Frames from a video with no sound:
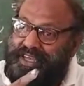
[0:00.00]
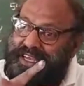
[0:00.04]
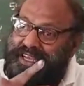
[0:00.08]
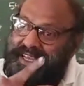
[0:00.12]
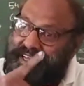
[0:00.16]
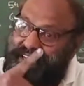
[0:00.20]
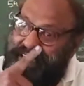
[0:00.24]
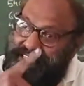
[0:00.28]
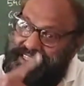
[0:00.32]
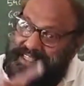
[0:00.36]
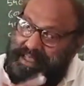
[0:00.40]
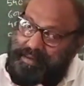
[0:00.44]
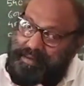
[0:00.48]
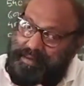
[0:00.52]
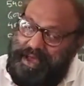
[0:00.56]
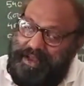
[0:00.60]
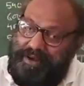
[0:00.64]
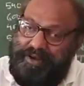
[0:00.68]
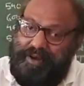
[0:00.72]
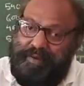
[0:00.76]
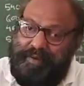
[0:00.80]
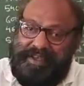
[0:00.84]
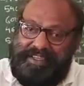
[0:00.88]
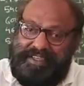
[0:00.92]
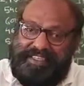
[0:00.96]
in the value
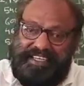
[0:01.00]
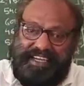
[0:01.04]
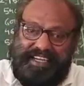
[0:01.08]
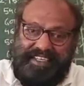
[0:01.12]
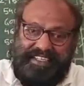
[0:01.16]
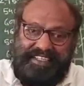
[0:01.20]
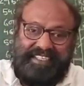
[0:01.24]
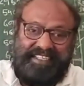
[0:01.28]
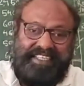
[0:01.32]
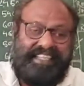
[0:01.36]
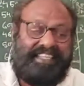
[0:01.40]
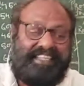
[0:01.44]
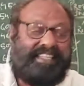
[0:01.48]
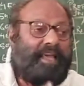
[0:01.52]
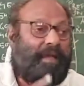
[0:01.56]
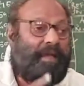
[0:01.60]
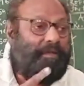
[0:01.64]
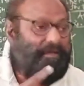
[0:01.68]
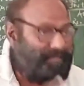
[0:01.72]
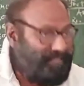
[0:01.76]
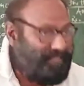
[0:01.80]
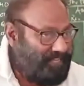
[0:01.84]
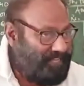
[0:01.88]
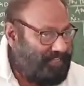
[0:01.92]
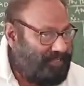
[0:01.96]
of assets, in the
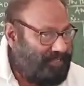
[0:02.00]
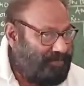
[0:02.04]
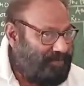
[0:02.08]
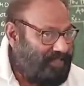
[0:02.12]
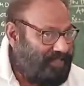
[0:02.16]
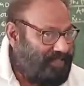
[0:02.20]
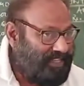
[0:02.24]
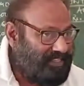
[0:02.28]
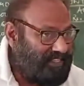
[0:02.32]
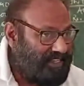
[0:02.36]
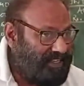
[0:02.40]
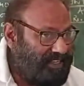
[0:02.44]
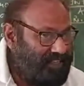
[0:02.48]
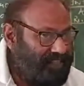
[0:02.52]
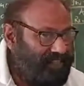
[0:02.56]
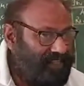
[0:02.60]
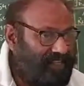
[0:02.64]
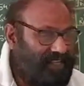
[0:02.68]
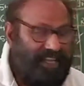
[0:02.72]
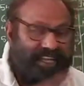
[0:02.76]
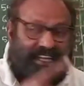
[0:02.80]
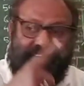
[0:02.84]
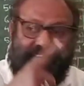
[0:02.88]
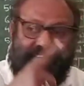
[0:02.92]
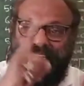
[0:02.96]
efficiency of the assets
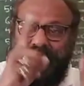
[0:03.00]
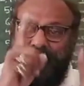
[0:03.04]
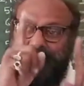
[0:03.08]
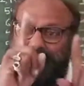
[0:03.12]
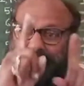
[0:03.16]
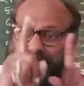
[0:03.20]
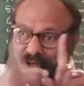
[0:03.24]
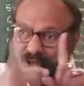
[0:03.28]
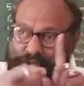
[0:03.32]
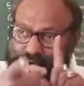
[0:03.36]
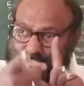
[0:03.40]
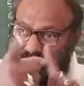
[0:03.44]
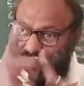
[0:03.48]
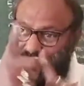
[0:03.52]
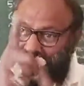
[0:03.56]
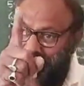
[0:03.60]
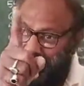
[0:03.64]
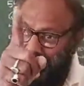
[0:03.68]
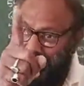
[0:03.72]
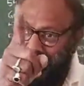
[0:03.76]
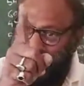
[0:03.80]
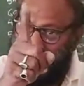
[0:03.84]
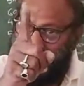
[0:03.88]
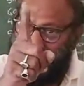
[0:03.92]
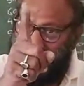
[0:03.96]
due to use,
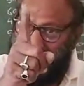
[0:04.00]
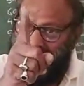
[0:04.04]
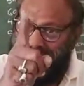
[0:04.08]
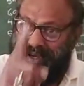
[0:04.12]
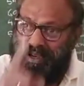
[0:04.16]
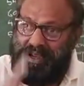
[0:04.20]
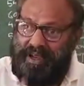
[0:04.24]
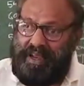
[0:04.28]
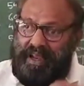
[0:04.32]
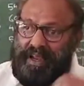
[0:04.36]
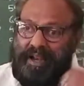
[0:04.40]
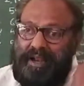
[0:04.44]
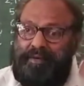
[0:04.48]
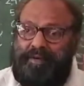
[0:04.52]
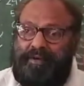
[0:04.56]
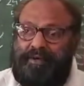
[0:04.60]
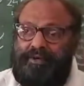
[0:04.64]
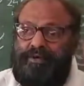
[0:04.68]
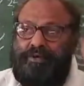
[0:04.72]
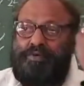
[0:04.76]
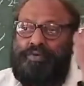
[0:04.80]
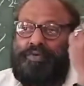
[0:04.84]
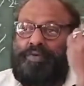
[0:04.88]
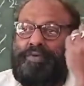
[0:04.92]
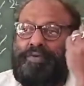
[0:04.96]
number one, and
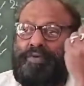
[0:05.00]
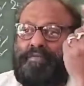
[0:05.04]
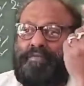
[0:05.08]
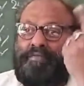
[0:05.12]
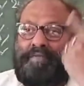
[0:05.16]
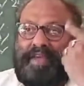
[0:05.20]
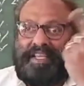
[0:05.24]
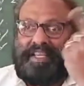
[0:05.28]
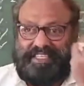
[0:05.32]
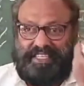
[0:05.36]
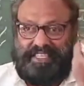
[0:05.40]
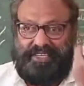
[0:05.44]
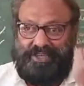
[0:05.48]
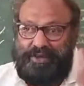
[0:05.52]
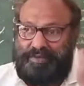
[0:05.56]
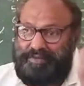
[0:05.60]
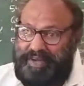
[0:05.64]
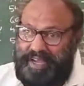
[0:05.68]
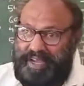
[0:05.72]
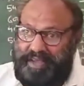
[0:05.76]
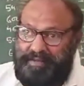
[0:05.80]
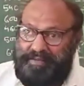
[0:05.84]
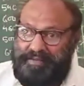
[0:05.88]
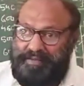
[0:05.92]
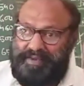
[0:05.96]
to passage of
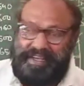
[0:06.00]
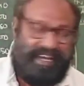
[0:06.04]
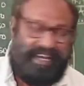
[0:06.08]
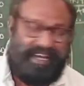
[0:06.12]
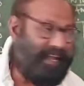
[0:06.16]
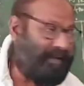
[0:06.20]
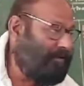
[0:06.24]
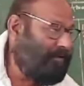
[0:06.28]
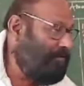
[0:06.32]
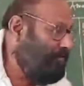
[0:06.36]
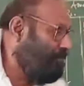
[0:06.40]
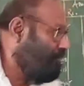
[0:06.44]
time. Clear?